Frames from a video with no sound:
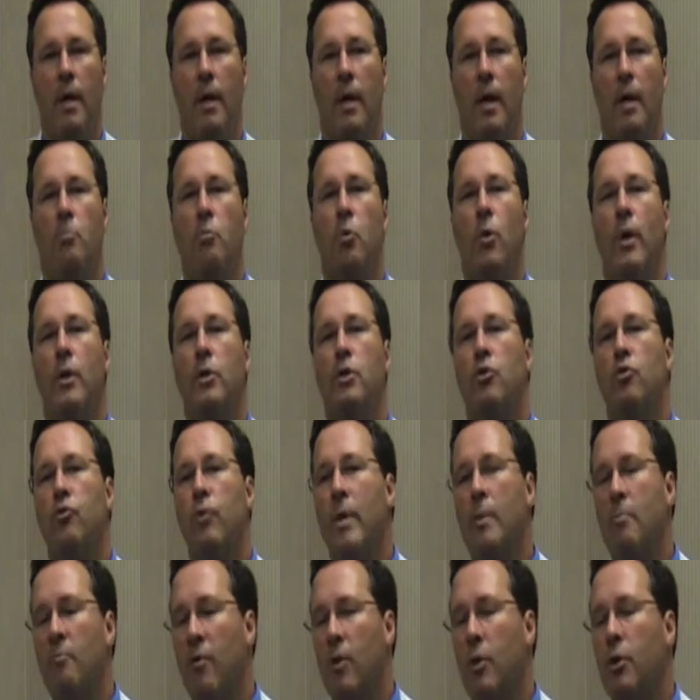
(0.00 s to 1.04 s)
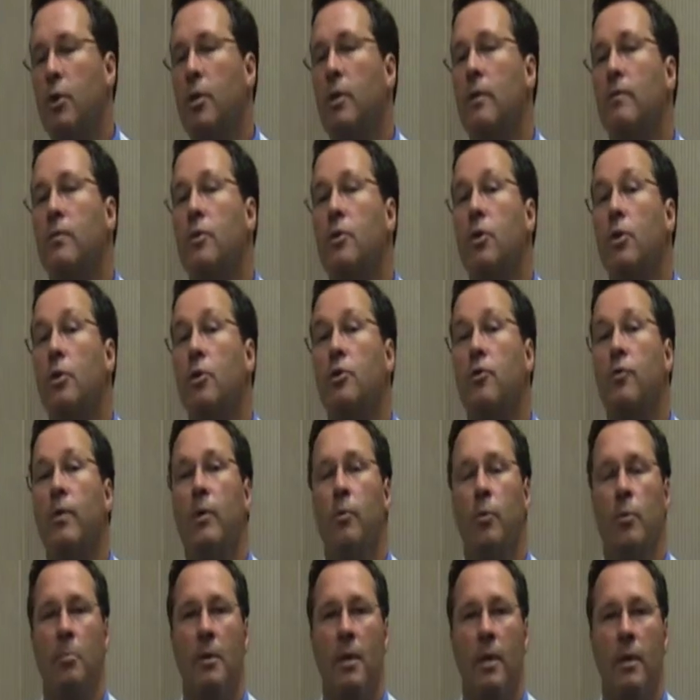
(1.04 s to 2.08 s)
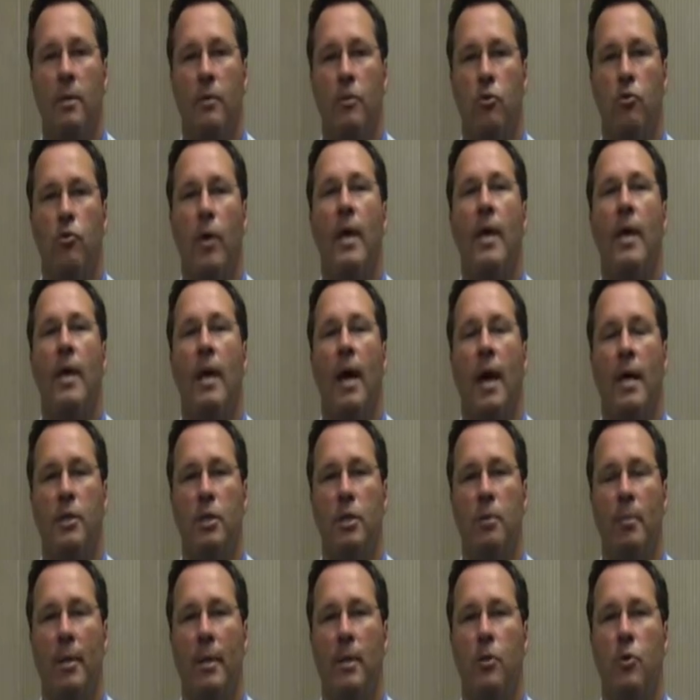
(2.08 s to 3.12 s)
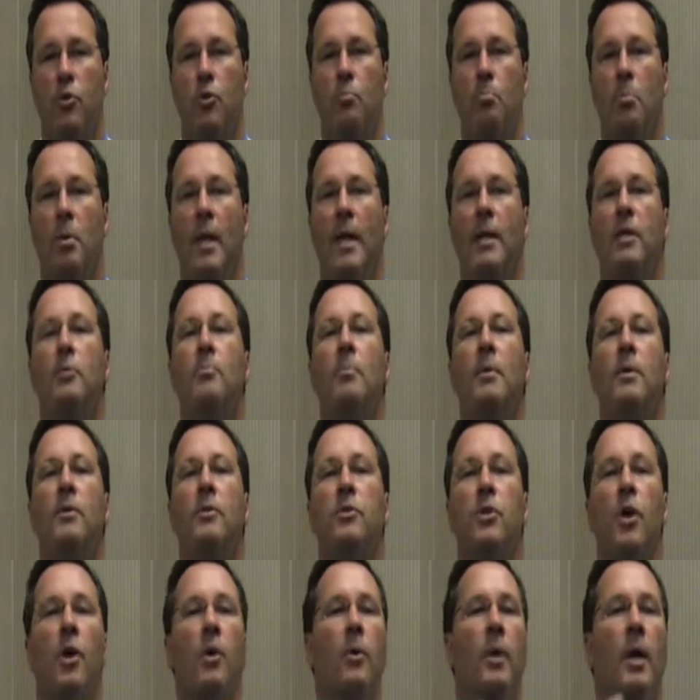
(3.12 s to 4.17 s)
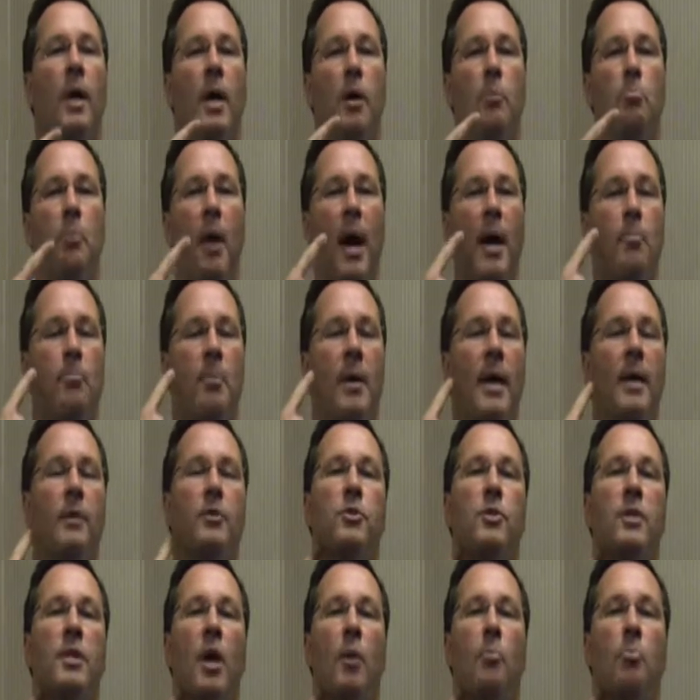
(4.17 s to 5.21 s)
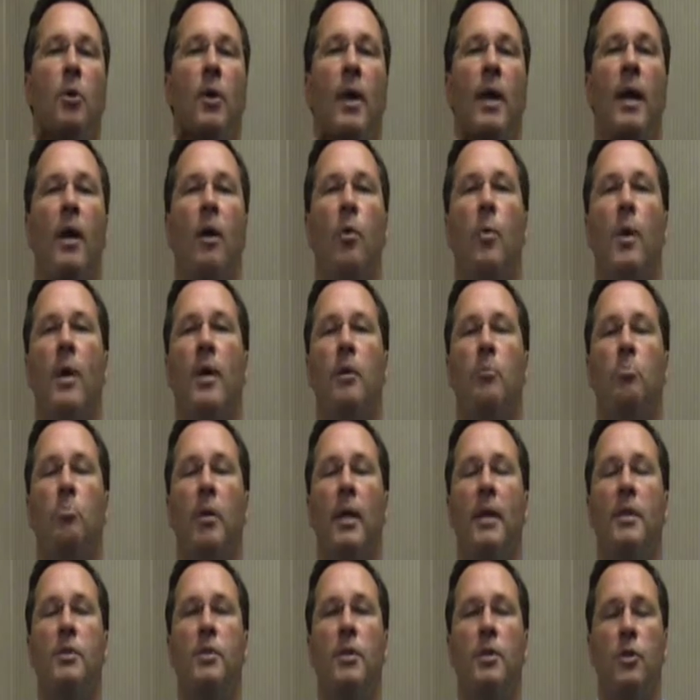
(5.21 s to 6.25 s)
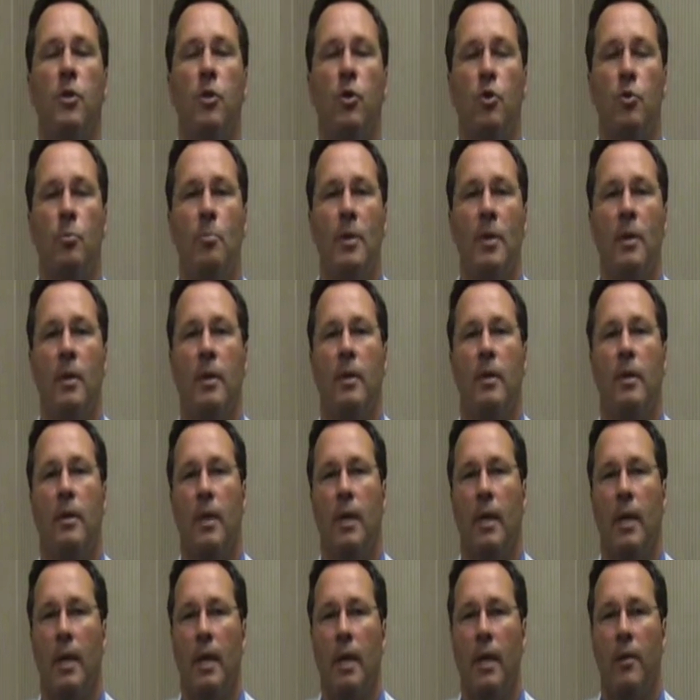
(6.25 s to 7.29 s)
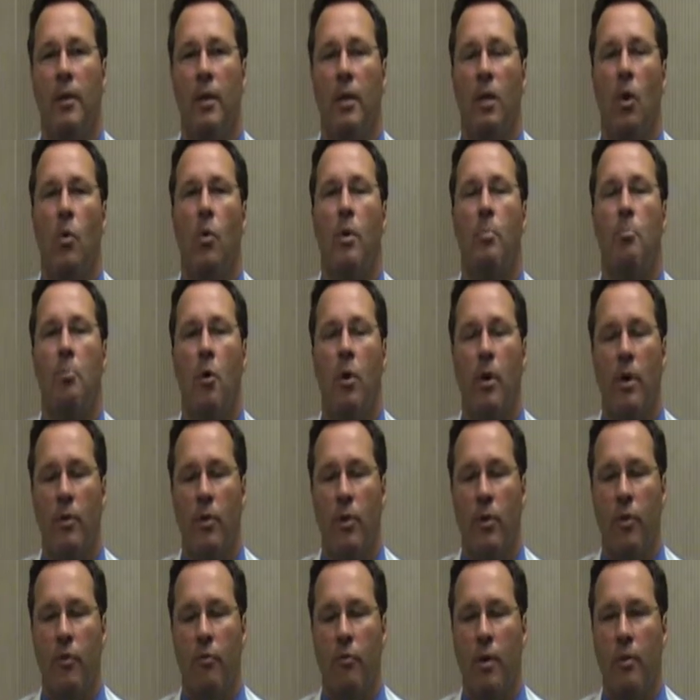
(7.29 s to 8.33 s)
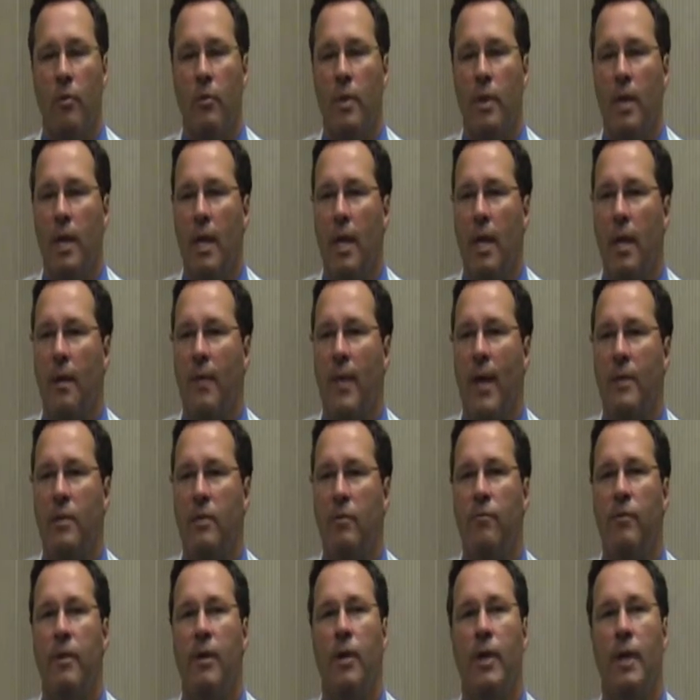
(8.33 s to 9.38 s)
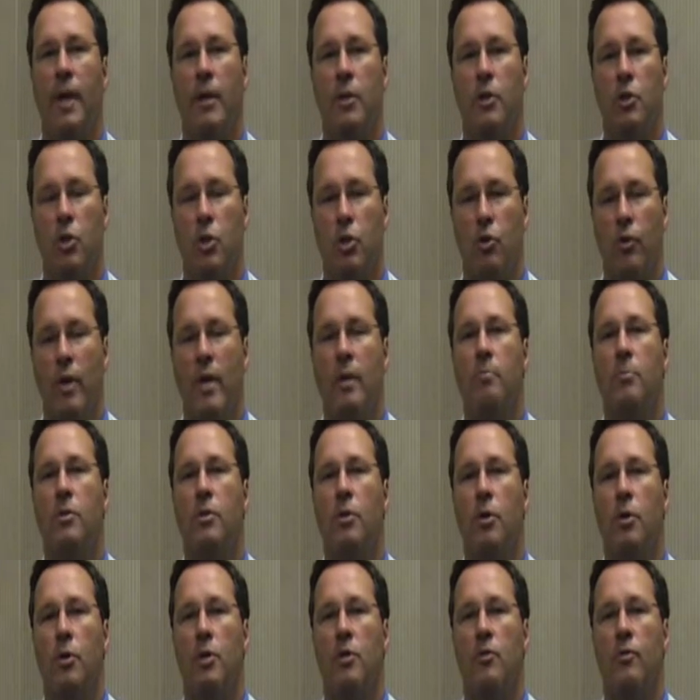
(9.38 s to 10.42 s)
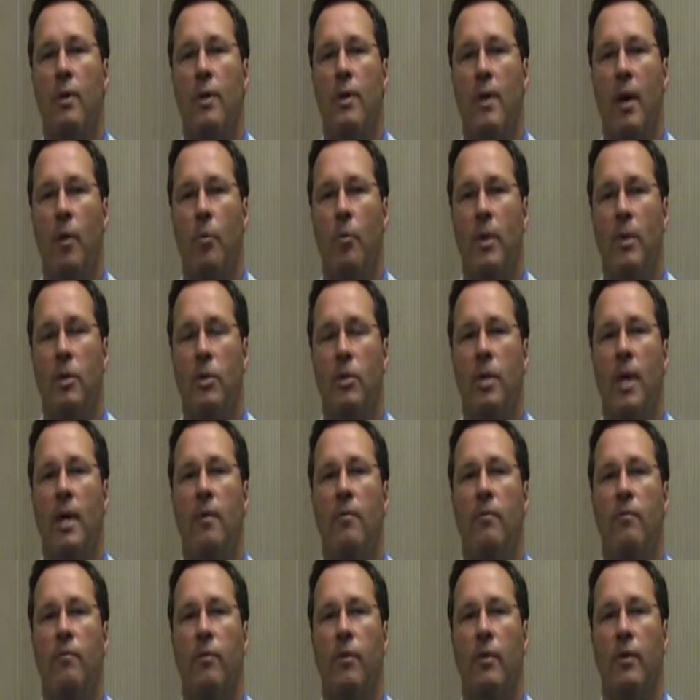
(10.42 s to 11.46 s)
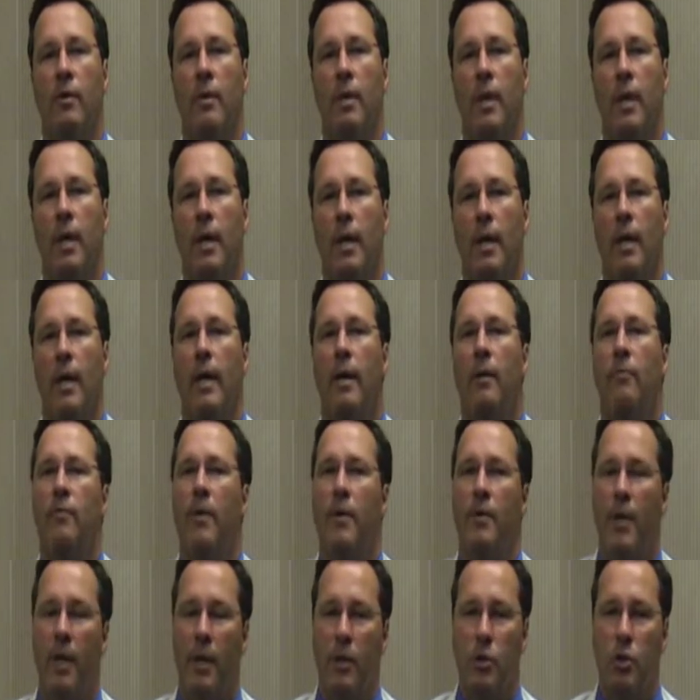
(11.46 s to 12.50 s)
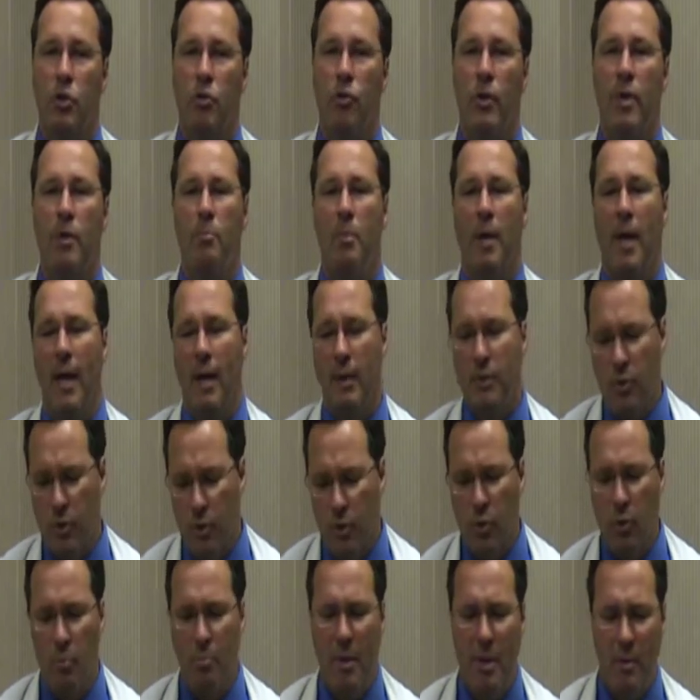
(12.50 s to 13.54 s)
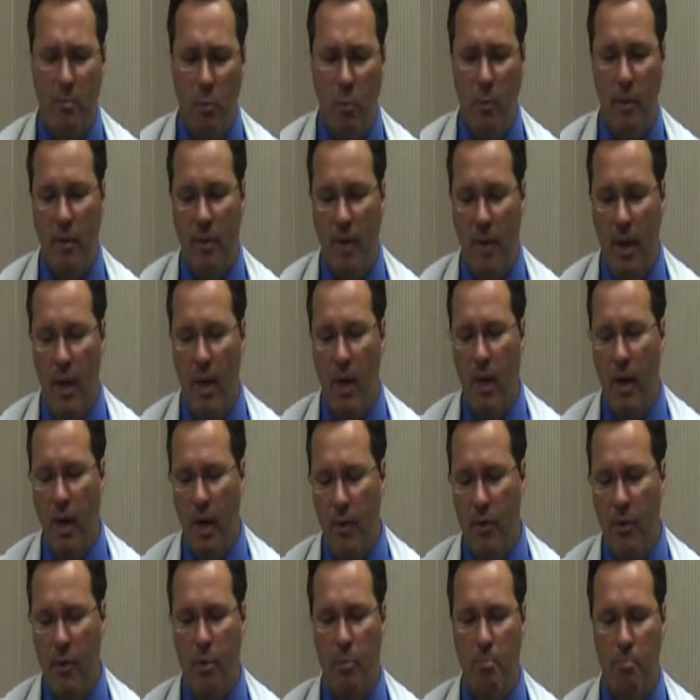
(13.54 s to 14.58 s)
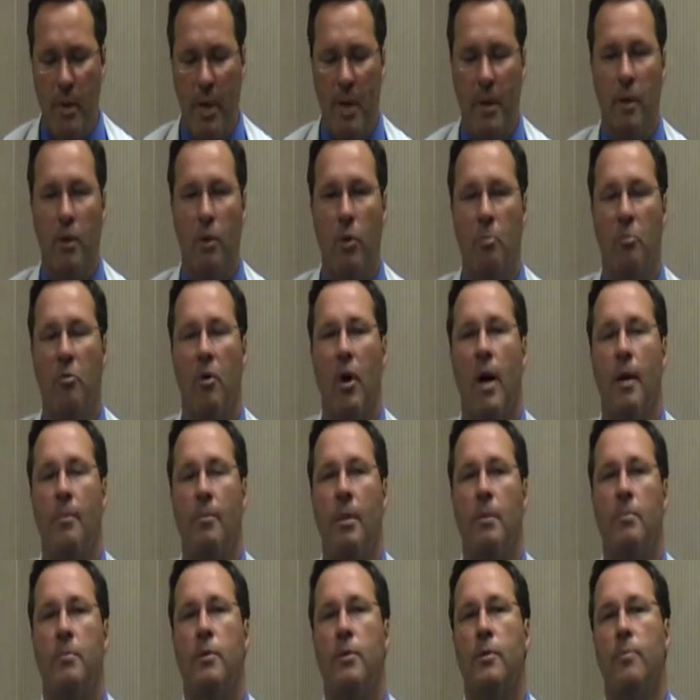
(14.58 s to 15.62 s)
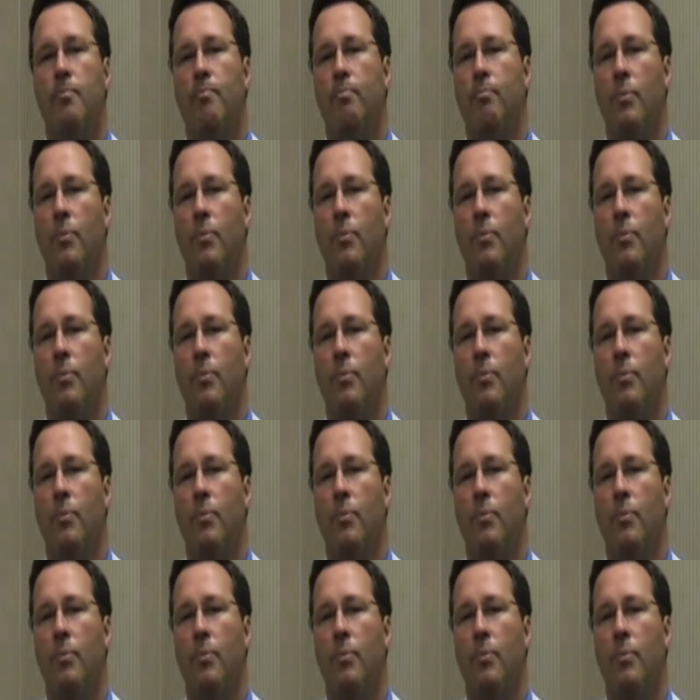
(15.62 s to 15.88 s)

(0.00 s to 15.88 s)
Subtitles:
A more extreme version of surgery would be a tracheostomy tube placement, so bypass the upper airway and place a tube in the lower part of the throat. That's a fairly extreme surgery that we save for very extreme cases or people with other medical problems.